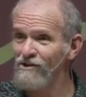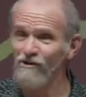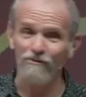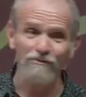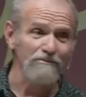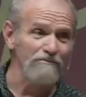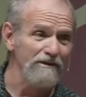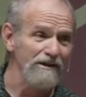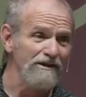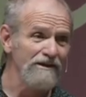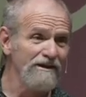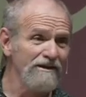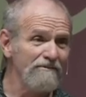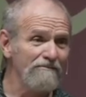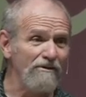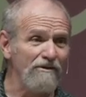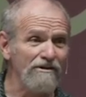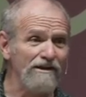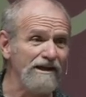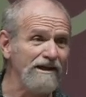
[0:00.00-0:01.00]
you will
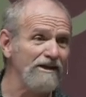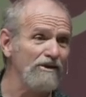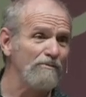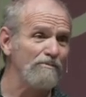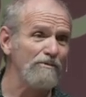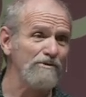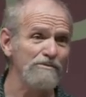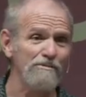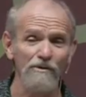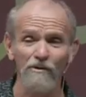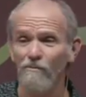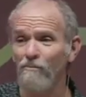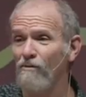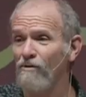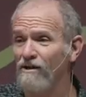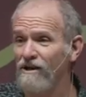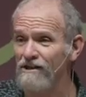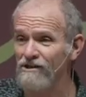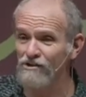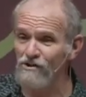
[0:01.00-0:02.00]
be crippled.
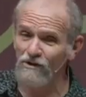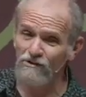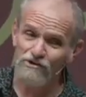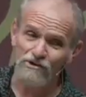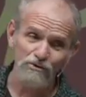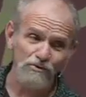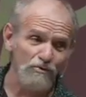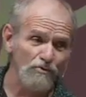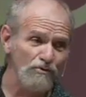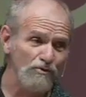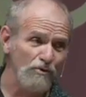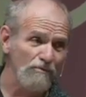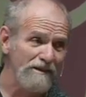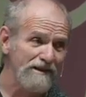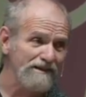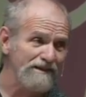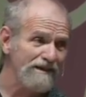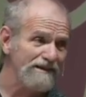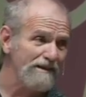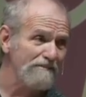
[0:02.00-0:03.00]

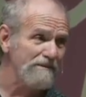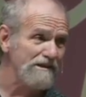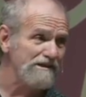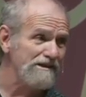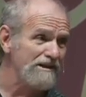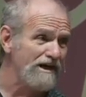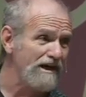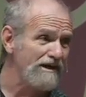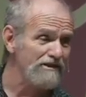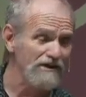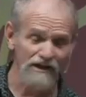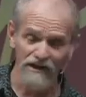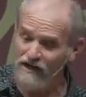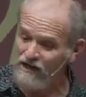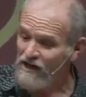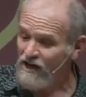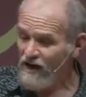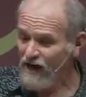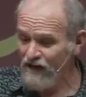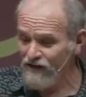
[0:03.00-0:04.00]
Why didn't you have
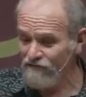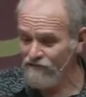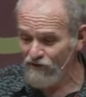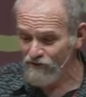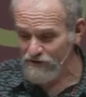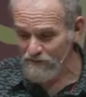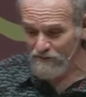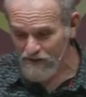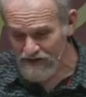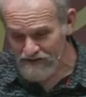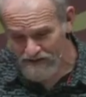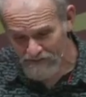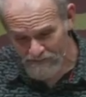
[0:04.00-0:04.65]
crippled? Because